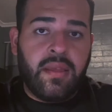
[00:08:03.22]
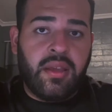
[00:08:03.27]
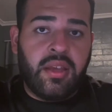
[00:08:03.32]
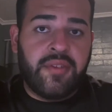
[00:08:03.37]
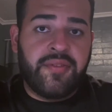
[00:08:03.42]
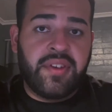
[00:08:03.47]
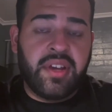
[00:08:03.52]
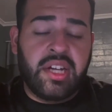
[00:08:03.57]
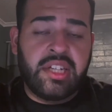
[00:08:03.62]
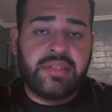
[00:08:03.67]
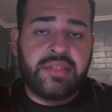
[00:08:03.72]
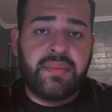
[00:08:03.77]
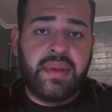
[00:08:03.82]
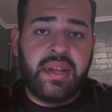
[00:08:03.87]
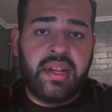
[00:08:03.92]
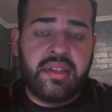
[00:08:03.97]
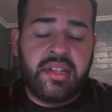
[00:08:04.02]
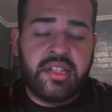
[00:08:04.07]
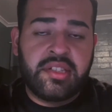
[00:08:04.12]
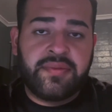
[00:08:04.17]
If you guys made
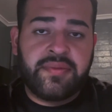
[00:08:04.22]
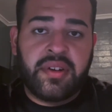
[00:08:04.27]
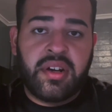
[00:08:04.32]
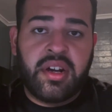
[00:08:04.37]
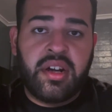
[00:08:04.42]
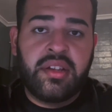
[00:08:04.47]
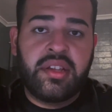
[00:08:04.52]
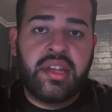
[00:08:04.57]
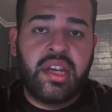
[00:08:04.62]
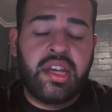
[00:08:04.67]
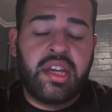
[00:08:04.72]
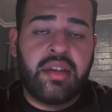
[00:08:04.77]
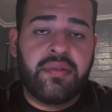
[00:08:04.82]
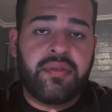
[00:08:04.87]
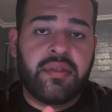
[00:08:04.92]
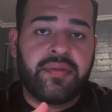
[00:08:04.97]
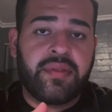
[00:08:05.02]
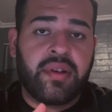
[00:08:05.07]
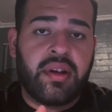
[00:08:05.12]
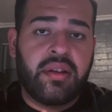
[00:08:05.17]
it this far, thank you
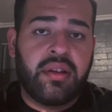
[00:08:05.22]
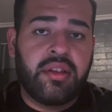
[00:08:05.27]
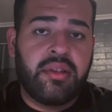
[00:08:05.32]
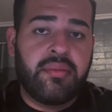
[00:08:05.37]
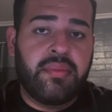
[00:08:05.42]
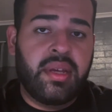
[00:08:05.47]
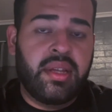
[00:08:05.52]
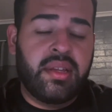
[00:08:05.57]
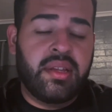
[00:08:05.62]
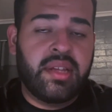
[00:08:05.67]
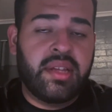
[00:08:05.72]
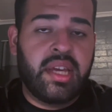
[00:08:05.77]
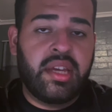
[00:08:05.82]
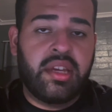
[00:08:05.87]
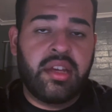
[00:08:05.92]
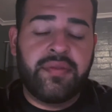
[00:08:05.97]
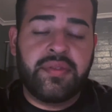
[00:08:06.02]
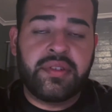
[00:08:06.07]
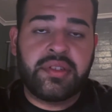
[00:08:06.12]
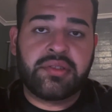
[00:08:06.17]
for following me. Thank
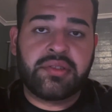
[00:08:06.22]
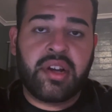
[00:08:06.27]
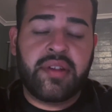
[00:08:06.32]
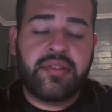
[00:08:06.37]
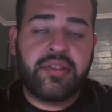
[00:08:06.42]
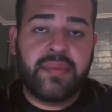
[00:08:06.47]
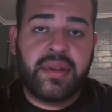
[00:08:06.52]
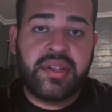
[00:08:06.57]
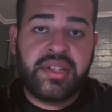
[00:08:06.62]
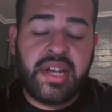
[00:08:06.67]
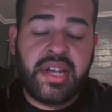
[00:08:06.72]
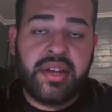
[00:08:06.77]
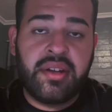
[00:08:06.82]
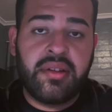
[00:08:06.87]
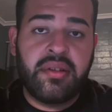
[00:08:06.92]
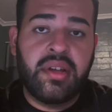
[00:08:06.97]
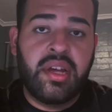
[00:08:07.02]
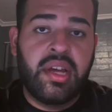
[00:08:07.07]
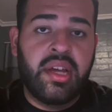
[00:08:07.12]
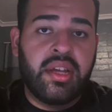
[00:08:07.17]
you for subscribing to my
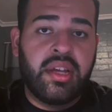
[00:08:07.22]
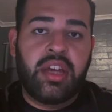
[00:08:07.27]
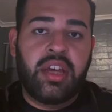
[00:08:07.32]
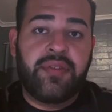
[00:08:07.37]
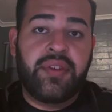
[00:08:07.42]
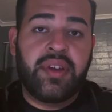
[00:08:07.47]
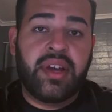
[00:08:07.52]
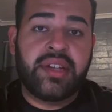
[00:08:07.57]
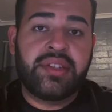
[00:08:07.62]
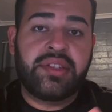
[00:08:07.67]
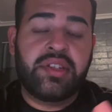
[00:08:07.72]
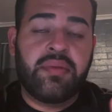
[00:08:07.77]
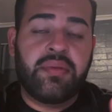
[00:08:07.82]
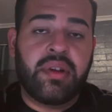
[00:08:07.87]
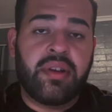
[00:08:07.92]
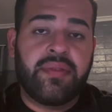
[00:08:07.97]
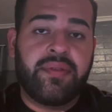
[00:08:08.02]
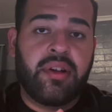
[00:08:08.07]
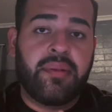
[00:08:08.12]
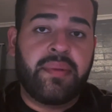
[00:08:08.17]
channel. If you guys do
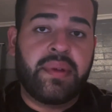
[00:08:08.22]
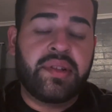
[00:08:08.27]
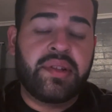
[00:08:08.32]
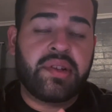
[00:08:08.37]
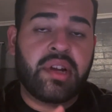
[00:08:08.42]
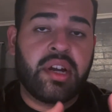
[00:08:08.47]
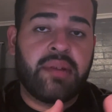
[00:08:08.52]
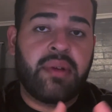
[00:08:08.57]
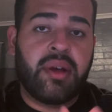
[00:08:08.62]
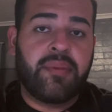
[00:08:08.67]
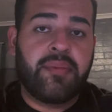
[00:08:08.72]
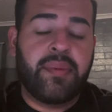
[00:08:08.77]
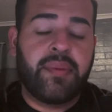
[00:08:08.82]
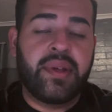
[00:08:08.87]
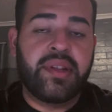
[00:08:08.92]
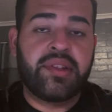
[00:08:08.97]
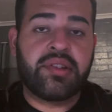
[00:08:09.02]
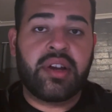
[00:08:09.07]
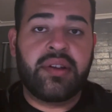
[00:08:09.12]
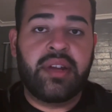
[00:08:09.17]
want to follow my Instagram, I'll put my
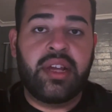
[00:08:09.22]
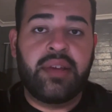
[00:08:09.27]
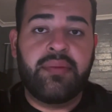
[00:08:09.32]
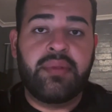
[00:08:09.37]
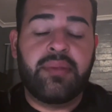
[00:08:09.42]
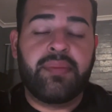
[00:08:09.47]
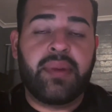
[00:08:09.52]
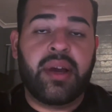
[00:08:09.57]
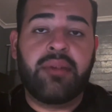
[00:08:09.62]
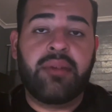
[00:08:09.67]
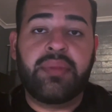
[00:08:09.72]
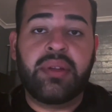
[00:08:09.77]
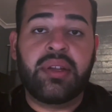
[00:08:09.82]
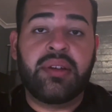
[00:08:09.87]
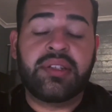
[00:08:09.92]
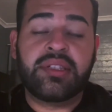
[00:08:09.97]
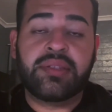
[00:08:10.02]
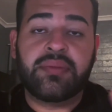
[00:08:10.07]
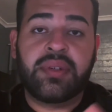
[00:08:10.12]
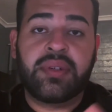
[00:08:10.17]
Instagram name in the bio below
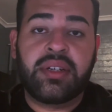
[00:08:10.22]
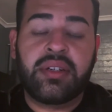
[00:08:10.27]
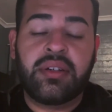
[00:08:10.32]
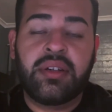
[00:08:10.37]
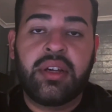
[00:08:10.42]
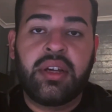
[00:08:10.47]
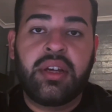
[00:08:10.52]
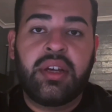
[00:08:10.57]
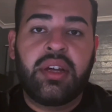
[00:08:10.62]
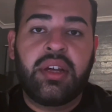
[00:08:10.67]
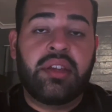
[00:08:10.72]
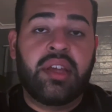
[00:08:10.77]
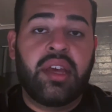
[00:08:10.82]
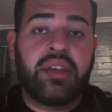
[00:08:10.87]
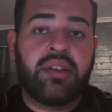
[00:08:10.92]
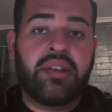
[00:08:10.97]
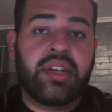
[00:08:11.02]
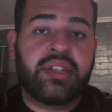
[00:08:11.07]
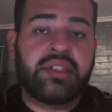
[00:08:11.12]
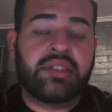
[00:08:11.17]
as well. Thank
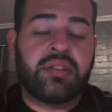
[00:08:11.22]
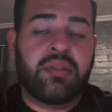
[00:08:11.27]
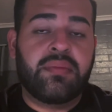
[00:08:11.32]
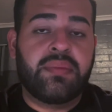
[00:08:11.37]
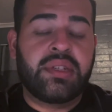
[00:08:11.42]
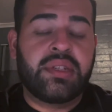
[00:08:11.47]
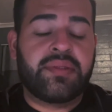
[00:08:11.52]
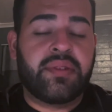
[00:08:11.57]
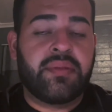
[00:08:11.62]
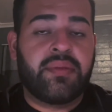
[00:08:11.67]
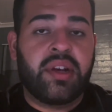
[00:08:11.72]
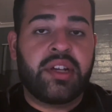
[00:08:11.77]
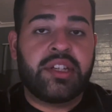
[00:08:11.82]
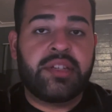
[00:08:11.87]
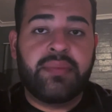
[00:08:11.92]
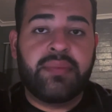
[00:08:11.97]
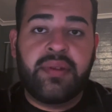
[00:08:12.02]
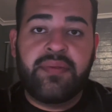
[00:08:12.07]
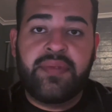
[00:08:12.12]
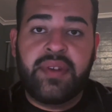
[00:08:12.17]
you guys so much for
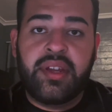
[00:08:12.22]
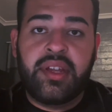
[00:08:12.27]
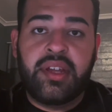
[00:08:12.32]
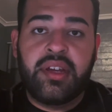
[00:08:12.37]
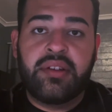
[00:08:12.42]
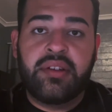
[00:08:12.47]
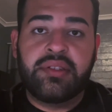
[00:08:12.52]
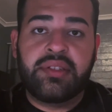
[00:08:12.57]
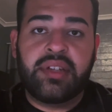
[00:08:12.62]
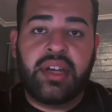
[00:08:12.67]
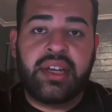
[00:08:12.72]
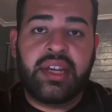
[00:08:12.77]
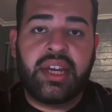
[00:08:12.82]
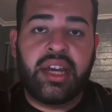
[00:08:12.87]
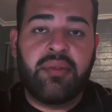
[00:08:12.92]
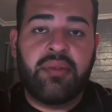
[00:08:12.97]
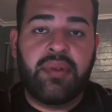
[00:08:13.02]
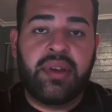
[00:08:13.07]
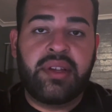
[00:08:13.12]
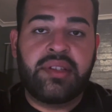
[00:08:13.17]
watching my videos. I
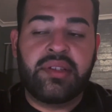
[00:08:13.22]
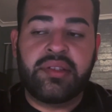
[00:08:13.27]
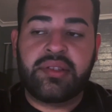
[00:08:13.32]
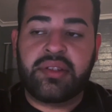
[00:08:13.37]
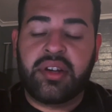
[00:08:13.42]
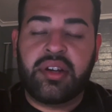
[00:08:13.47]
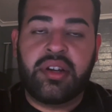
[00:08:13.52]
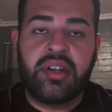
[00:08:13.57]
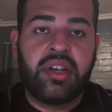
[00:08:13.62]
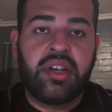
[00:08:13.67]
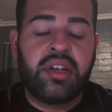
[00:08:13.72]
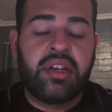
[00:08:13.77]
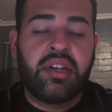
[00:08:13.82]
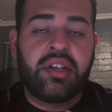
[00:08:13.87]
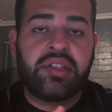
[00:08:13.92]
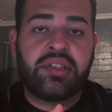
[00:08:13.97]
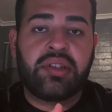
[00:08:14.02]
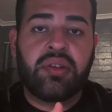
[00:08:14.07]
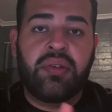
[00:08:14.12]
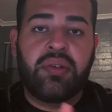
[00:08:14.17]
can't wait to start
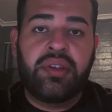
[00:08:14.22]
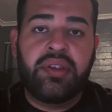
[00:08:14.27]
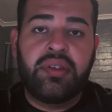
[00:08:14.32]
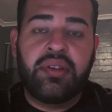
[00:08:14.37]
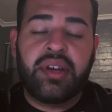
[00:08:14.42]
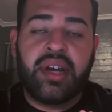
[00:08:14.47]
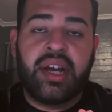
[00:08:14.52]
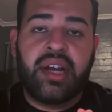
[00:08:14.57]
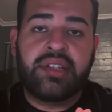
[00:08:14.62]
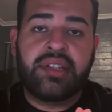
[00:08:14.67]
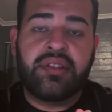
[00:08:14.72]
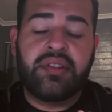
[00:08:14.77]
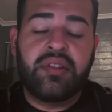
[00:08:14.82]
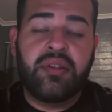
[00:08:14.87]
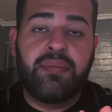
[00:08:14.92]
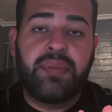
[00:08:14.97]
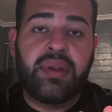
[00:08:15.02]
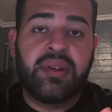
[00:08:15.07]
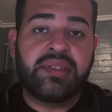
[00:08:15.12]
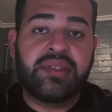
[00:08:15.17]
showing you guys a new
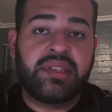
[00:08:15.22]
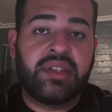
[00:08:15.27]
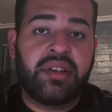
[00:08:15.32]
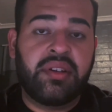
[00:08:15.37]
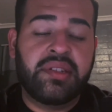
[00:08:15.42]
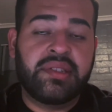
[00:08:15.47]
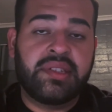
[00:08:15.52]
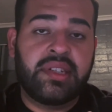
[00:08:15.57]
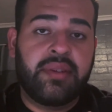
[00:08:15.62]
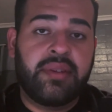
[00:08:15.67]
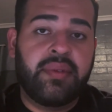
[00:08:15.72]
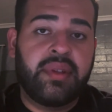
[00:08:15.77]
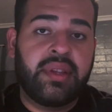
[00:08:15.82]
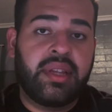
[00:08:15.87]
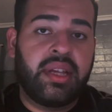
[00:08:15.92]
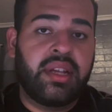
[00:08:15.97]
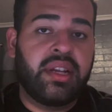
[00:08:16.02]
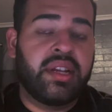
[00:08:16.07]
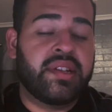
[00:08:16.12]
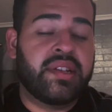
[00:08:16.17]
build series and
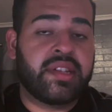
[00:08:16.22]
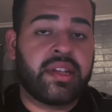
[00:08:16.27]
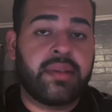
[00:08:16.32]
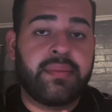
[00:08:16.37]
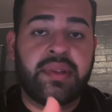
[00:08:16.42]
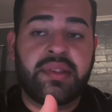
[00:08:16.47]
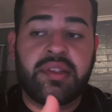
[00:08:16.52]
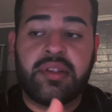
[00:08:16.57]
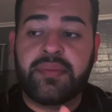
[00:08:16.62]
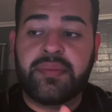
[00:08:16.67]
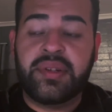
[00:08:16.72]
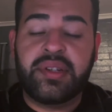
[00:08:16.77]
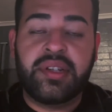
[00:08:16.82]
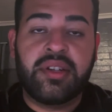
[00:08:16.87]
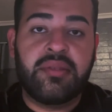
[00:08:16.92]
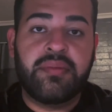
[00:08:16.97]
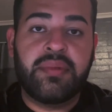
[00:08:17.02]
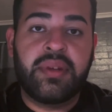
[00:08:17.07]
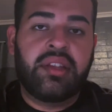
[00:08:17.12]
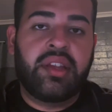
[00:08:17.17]
everything. And it's going to be super
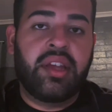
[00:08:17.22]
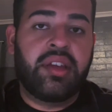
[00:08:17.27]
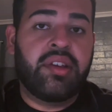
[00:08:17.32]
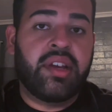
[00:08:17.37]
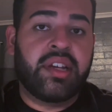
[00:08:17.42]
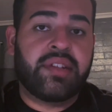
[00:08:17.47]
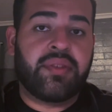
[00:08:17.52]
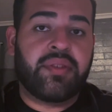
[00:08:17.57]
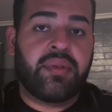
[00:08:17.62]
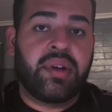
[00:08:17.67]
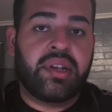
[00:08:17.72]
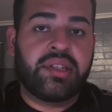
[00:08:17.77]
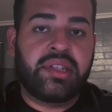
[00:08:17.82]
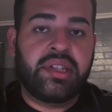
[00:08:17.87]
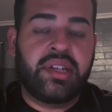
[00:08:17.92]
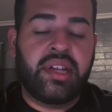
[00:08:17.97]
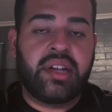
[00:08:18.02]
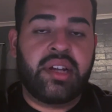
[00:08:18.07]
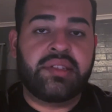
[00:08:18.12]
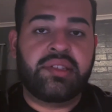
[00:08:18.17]
dope. Thank you guys for
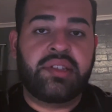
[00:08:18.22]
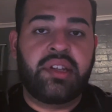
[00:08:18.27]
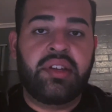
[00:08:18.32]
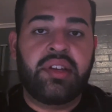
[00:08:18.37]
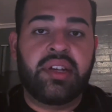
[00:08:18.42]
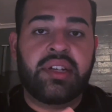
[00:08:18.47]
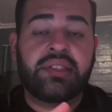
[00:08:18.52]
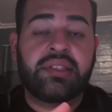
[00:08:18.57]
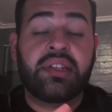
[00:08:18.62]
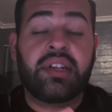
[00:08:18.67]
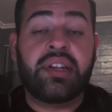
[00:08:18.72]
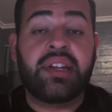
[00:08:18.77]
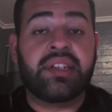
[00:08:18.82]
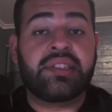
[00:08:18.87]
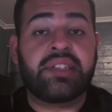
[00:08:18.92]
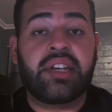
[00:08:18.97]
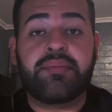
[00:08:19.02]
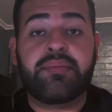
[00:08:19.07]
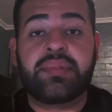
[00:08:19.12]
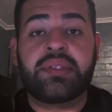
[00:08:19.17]
watching and I'll see you guys in the
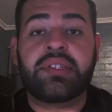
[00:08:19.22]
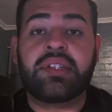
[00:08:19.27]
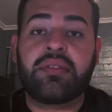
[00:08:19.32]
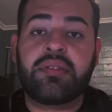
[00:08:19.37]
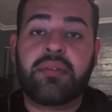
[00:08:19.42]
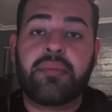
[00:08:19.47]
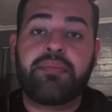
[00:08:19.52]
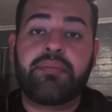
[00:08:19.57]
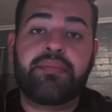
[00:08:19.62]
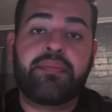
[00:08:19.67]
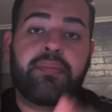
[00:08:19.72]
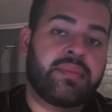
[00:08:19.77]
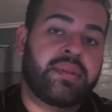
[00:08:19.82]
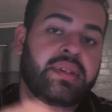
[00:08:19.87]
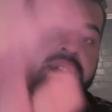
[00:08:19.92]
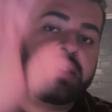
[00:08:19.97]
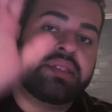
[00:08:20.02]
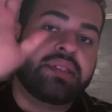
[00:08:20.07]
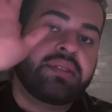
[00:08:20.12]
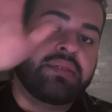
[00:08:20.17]
next episode.
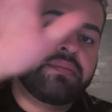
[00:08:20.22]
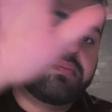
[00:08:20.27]
Peace.